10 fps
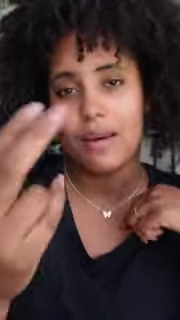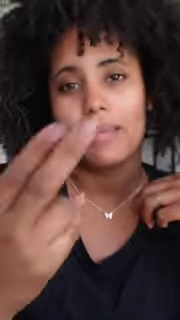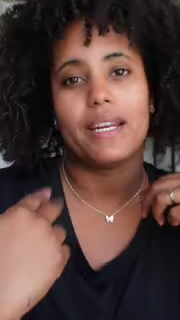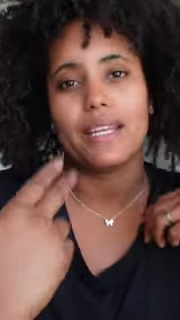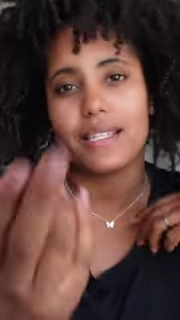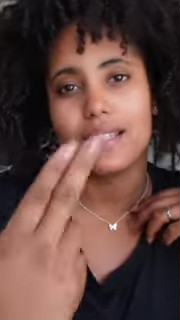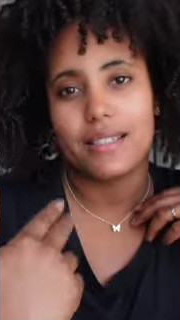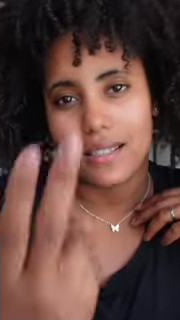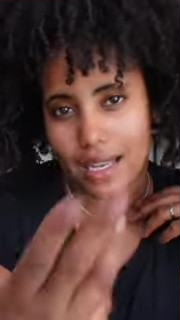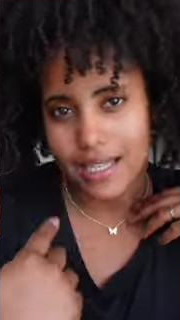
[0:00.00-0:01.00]
but I
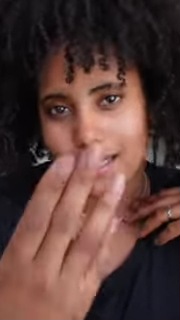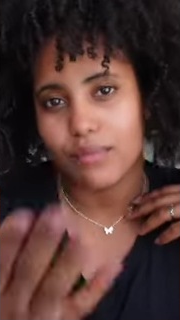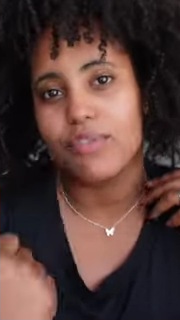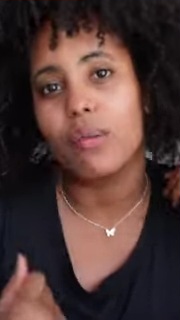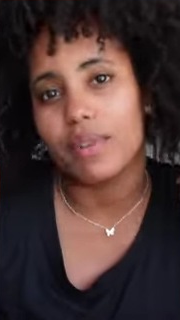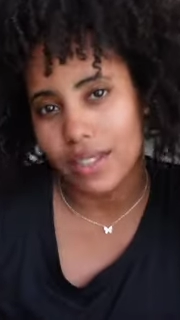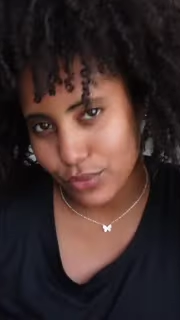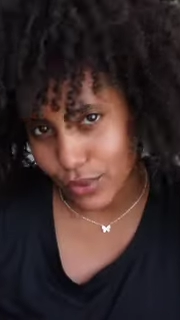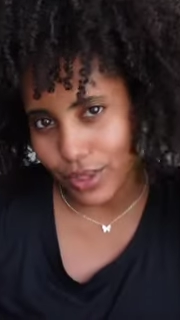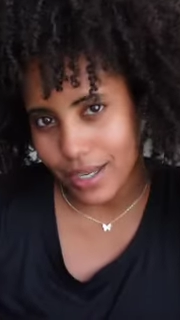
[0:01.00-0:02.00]
guess I'm filming this
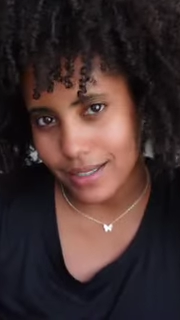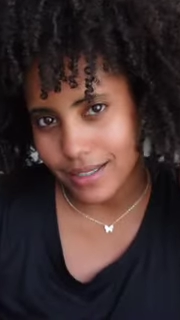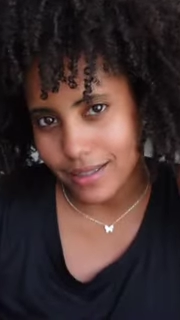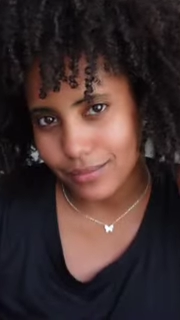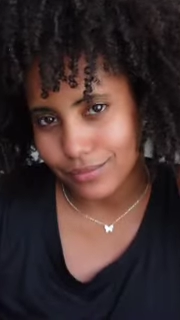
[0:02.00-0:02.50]
for you guys.